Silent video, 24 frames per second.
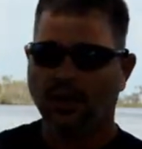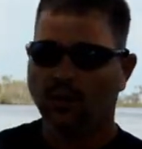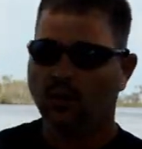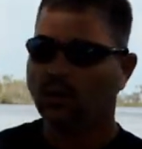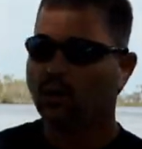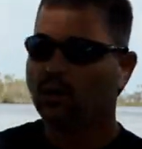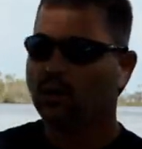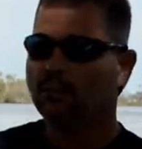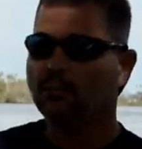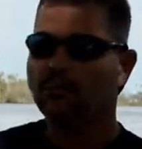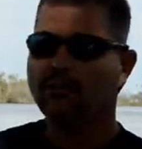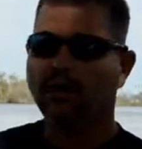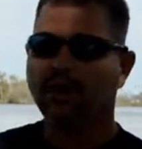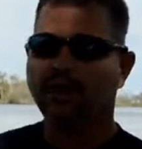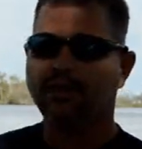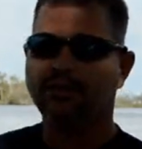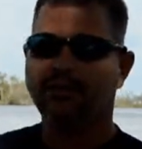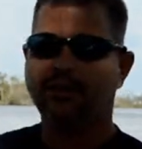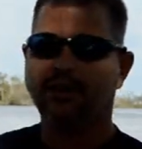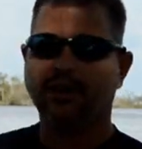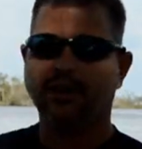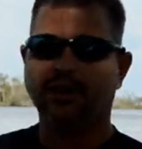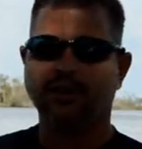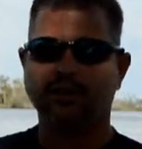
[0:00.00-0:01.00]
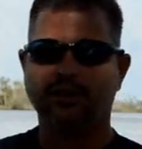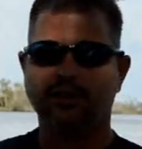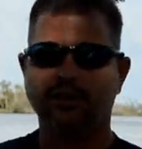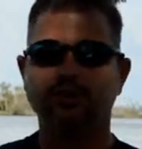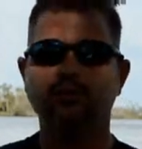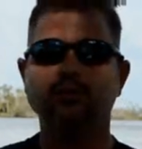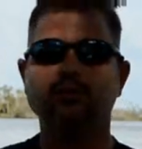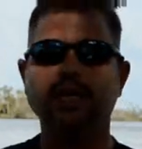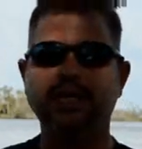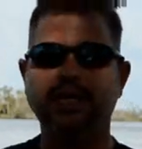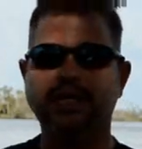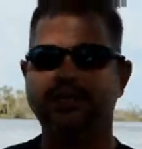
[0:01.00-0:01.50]
we're a month and
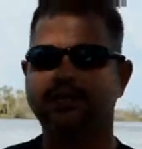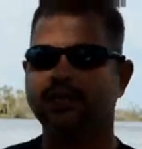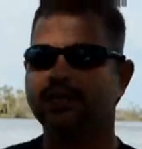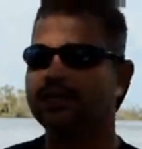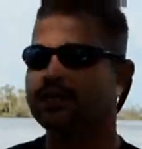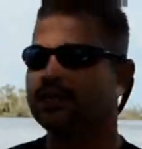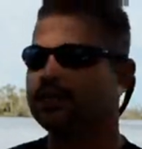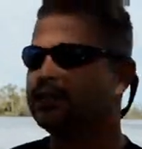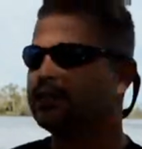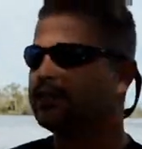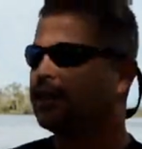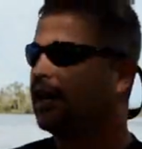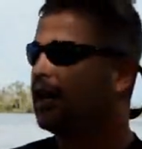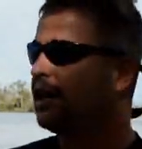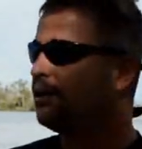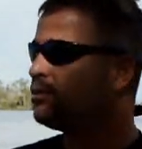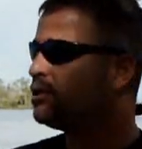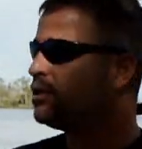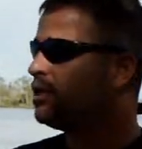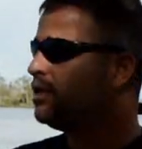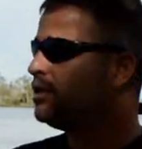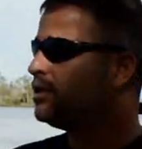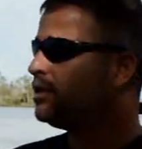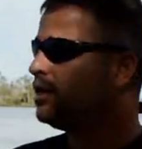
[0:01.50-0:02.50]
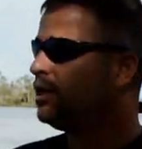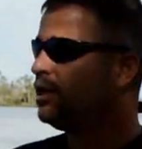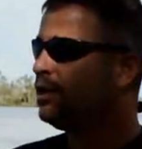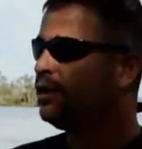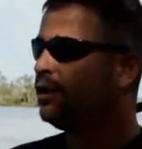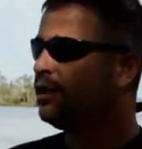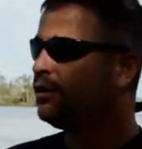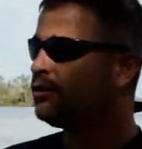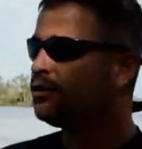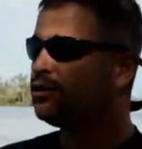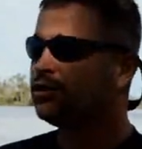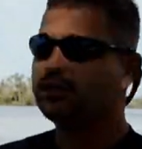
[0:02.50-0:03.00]
2 weeks into the scallop season, and
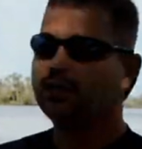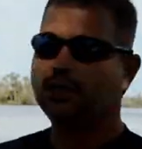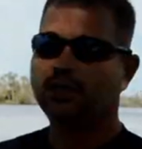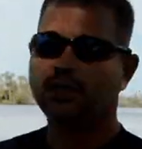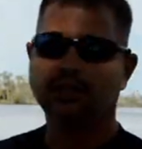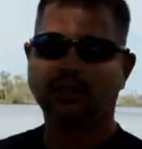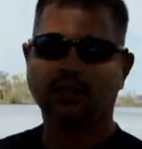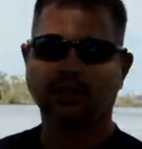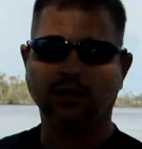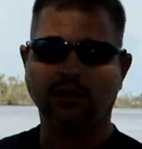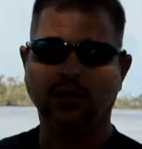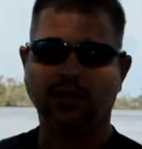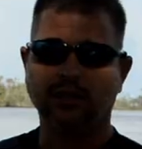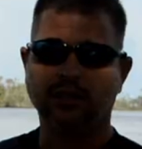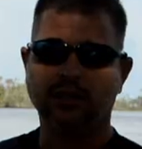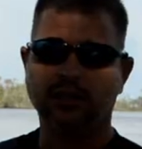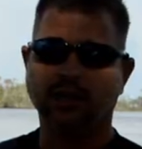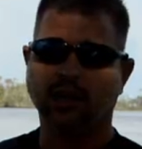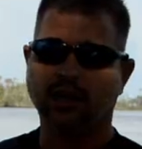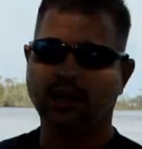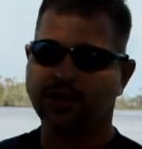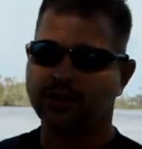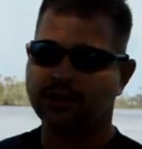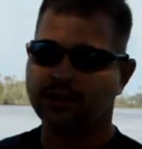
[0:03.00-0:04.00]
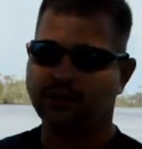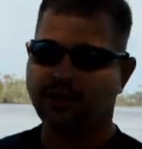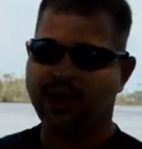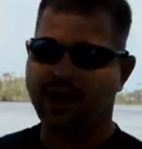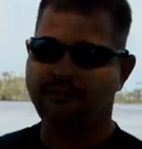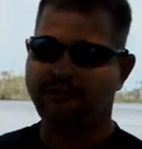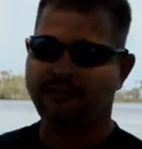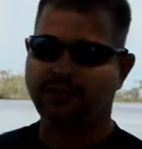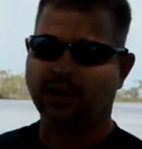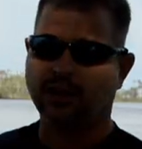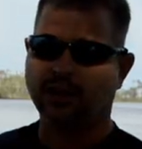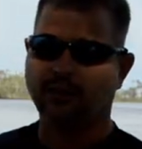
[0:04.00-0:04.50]
there's still a ton of
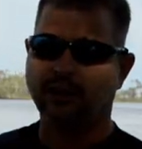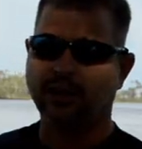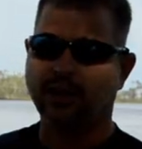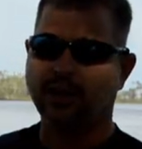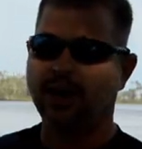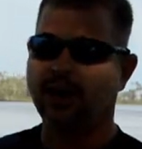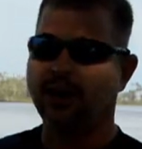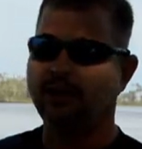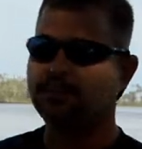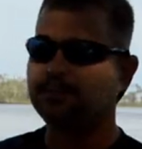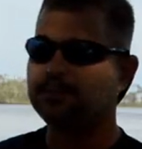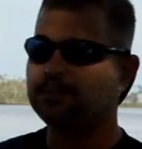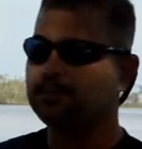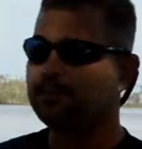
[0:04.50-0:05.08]
traffic going out.